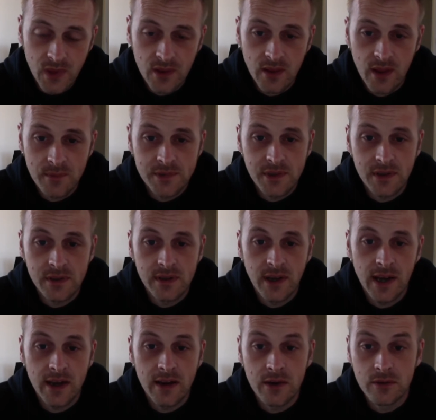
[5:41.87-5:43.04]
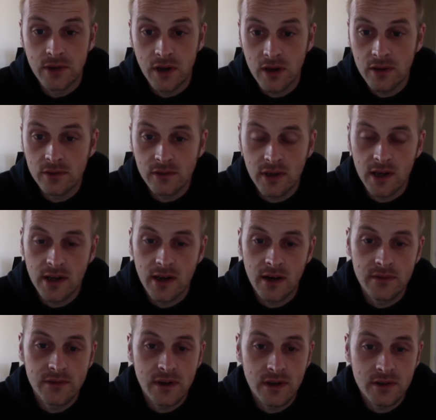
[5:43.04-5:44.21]
Amazon Echo Dot, like
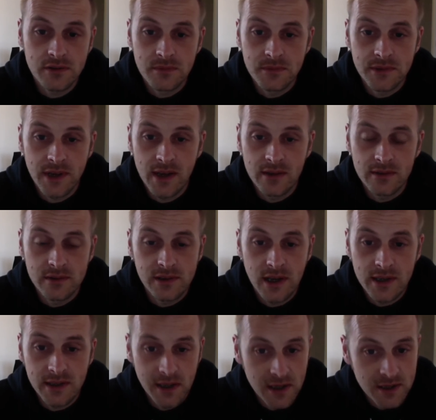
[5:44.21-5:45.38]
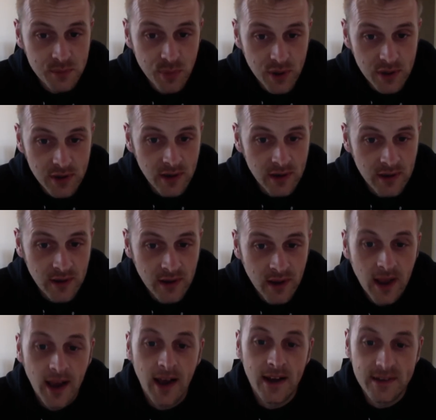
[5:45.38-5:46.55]
I've got, some say it looks like an ice puck,
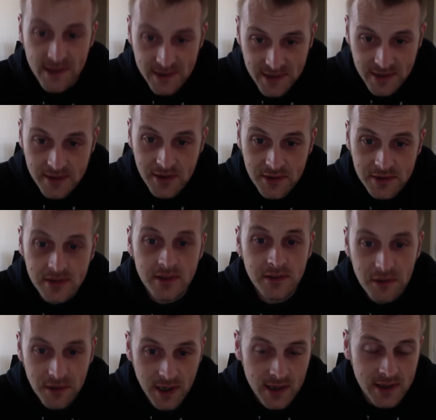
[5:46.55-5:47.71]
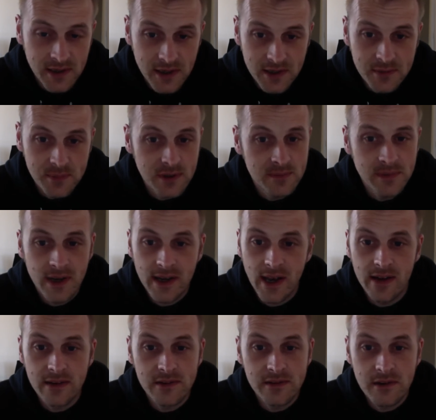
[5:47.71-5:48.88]
and yes, it does look like an ice puck, but
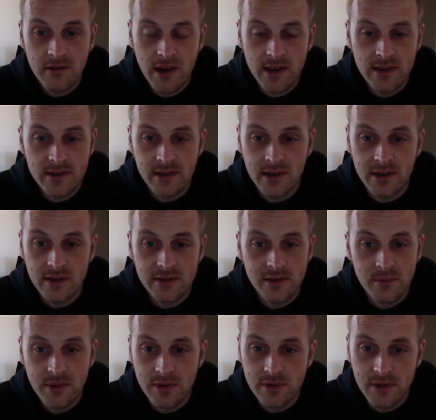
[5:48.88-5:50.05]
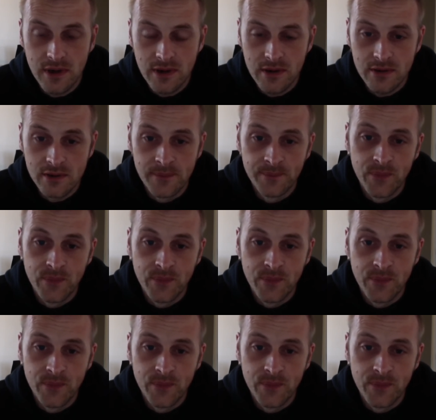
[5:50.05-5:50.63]
again, it's a great design, simple to use.